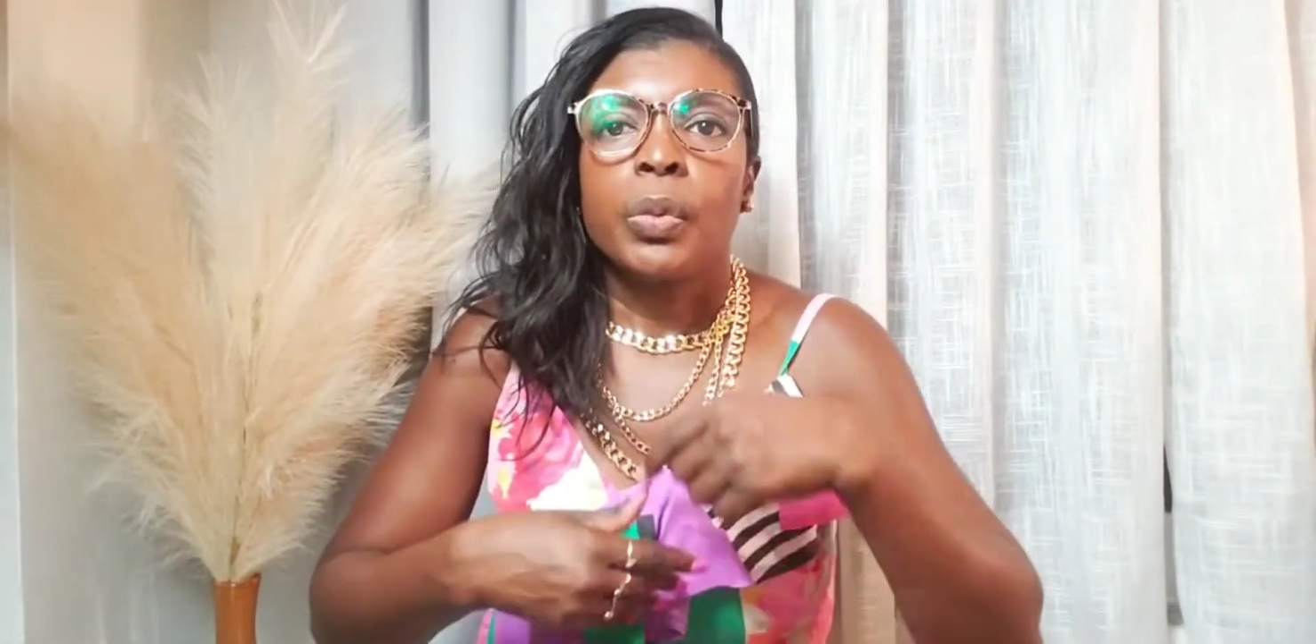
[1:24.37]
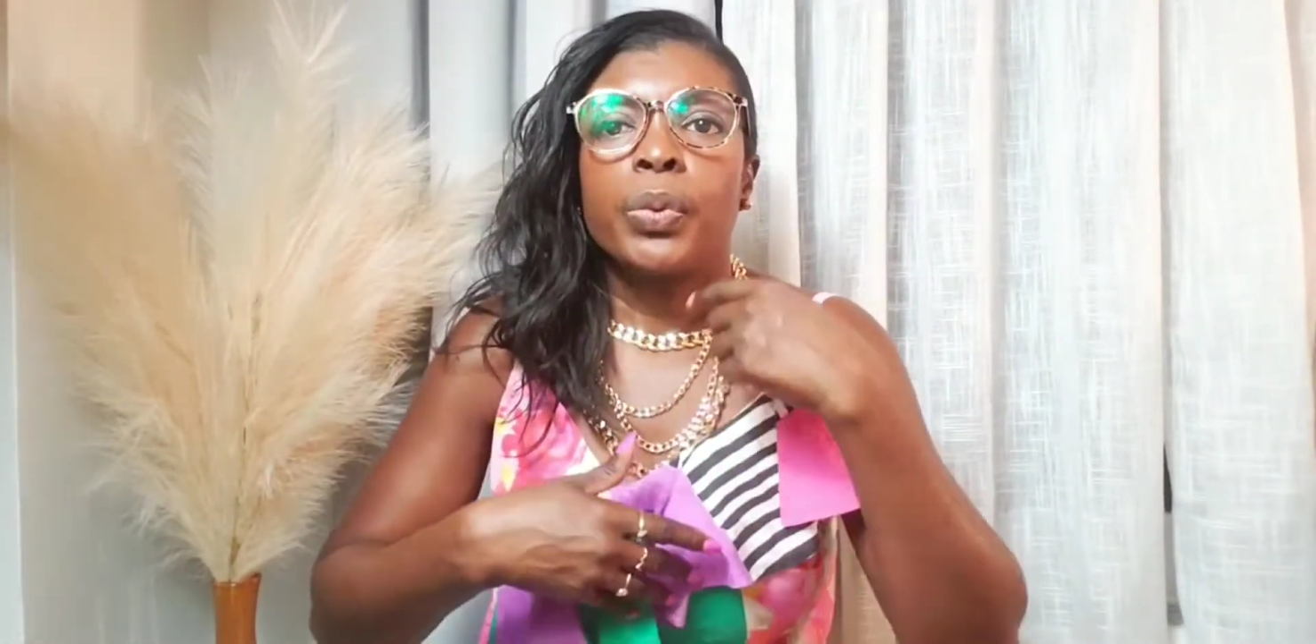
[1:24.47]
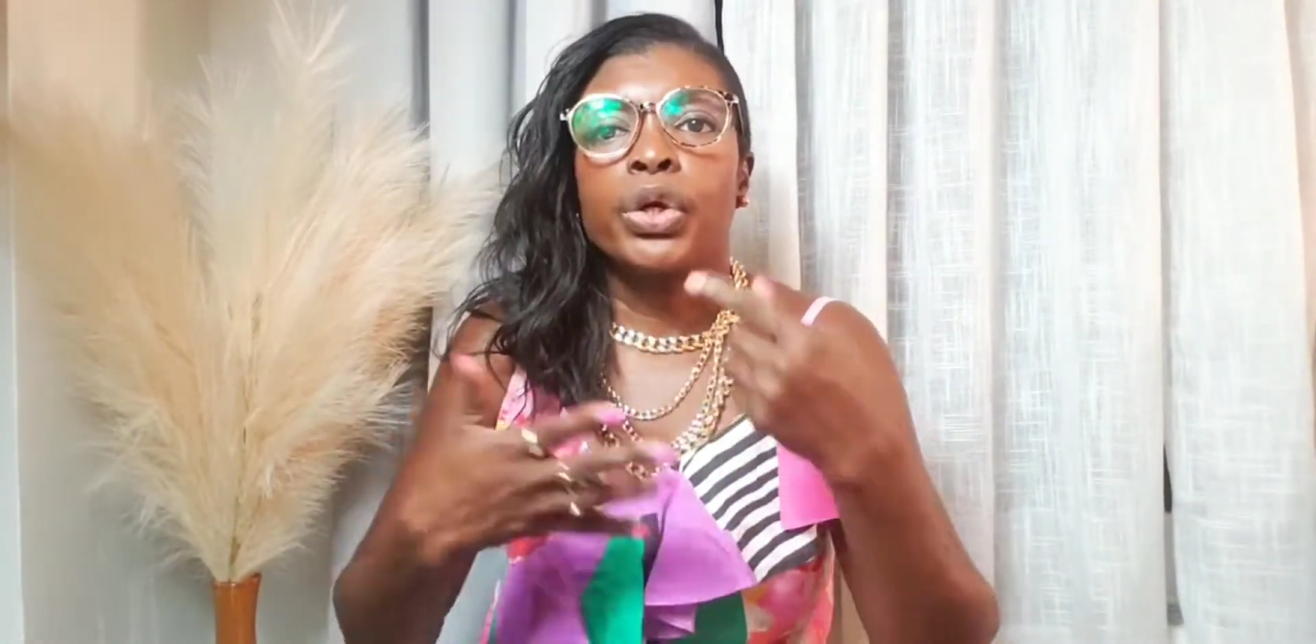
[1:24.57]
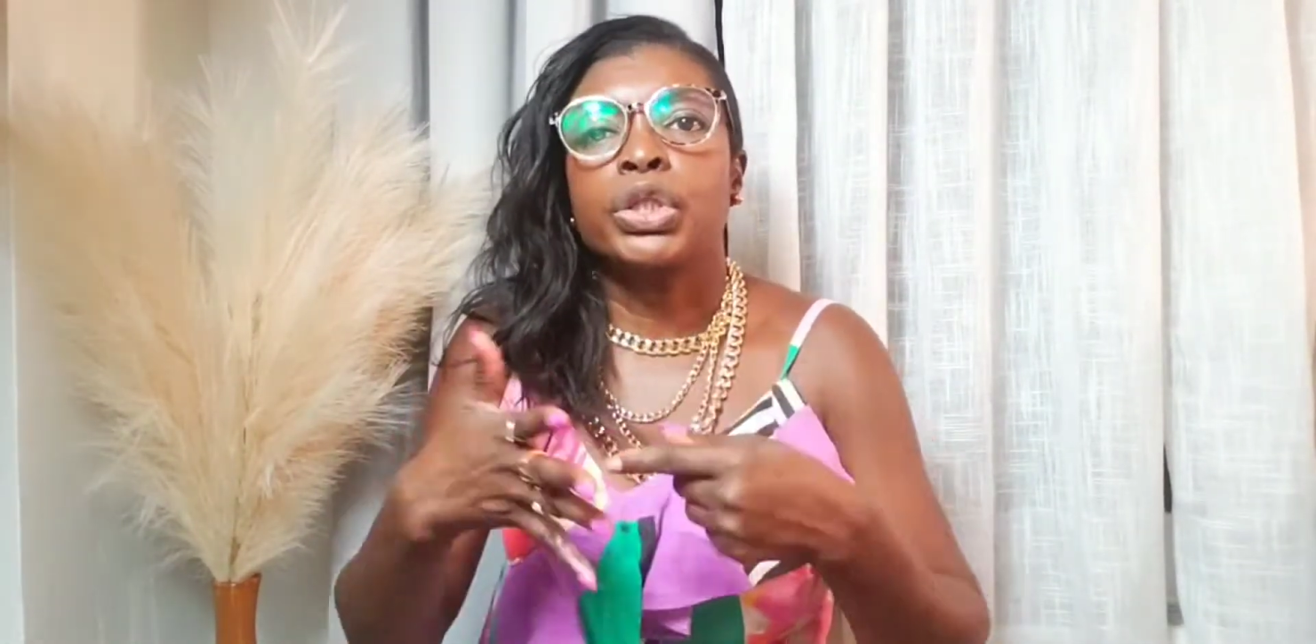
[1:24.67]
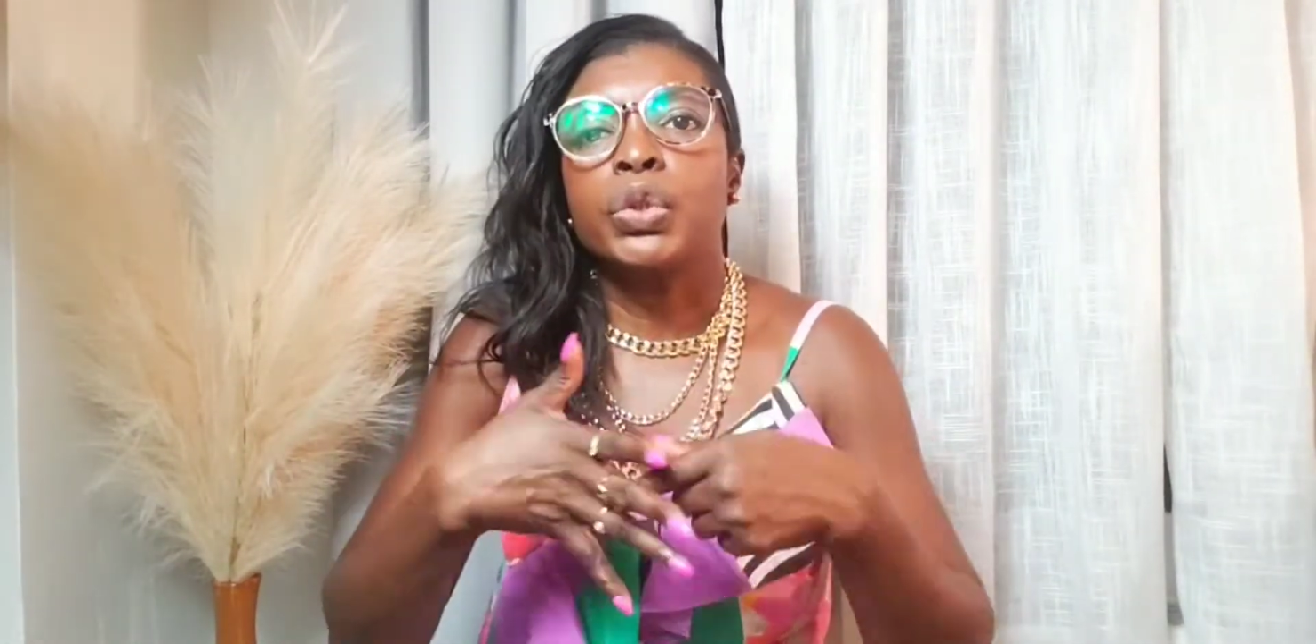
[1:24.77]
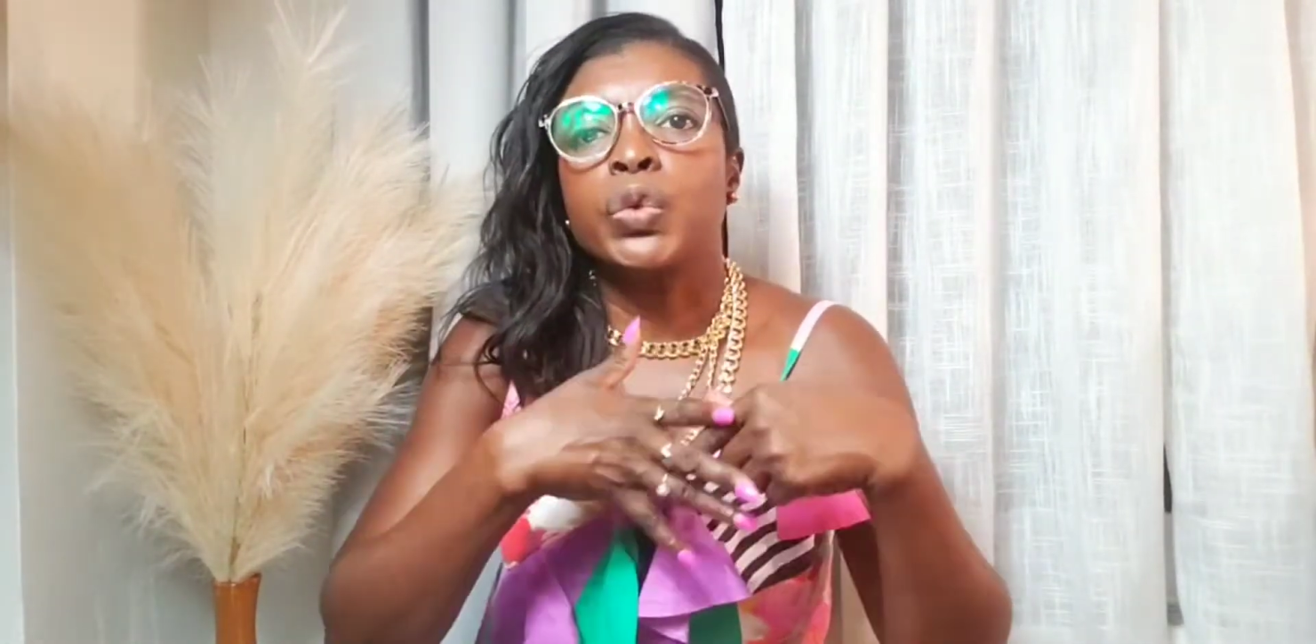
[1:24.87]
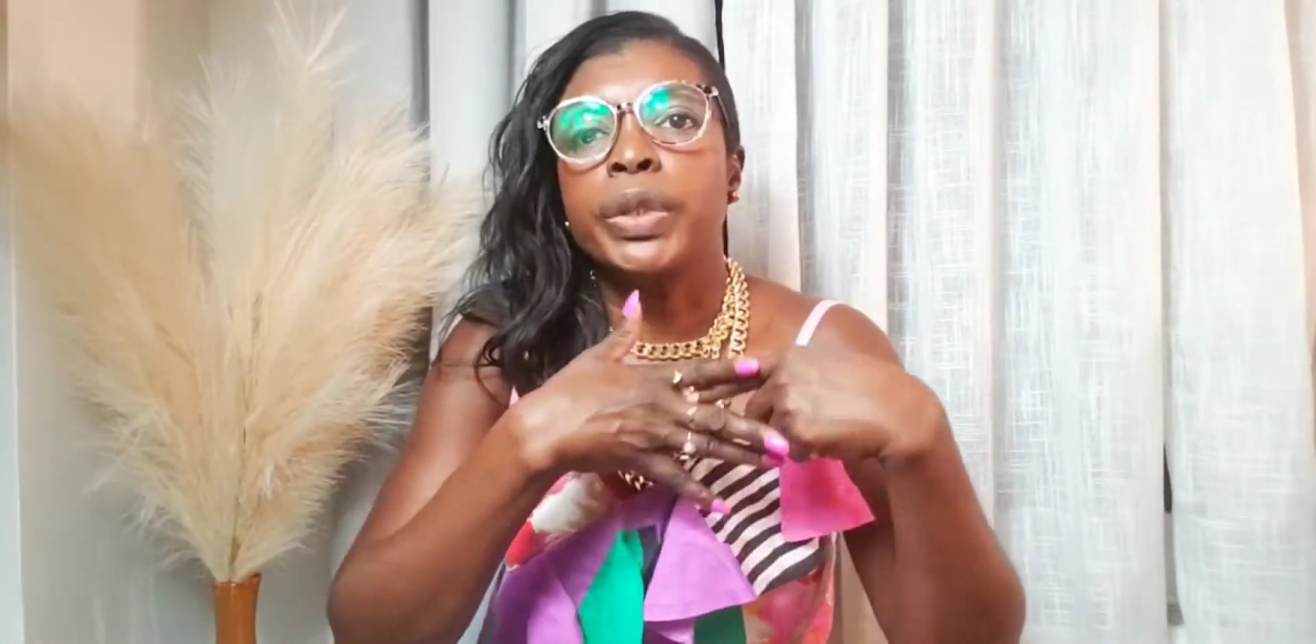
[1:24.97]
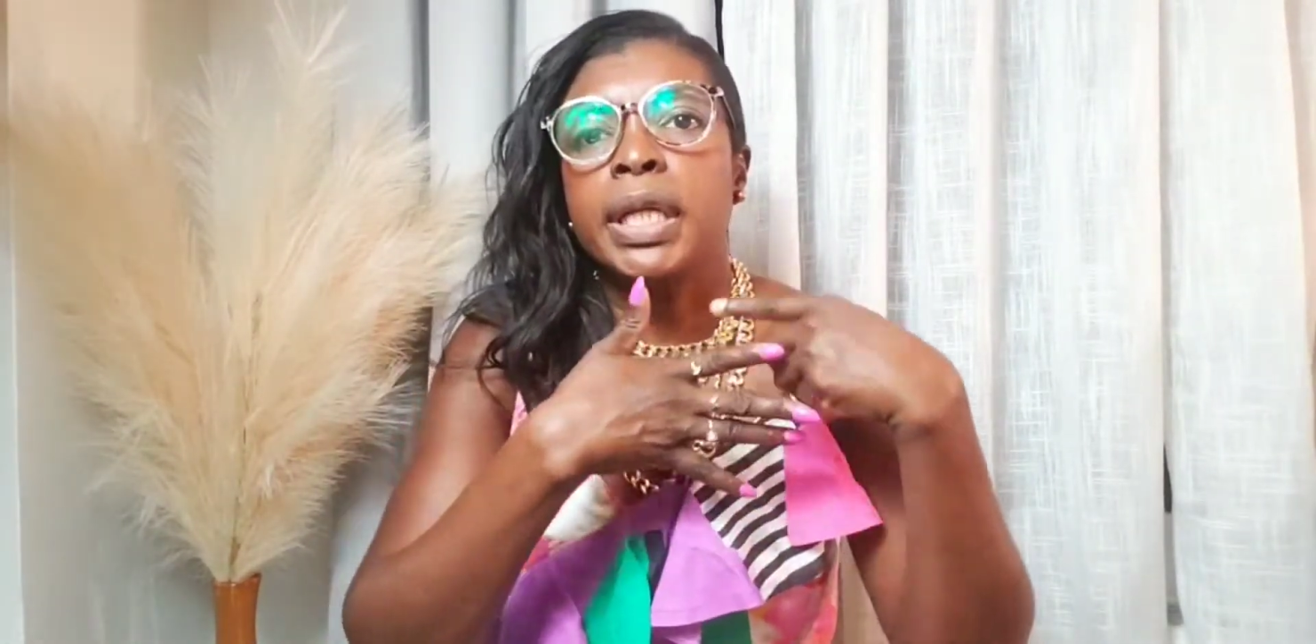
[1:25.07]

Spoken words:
persons will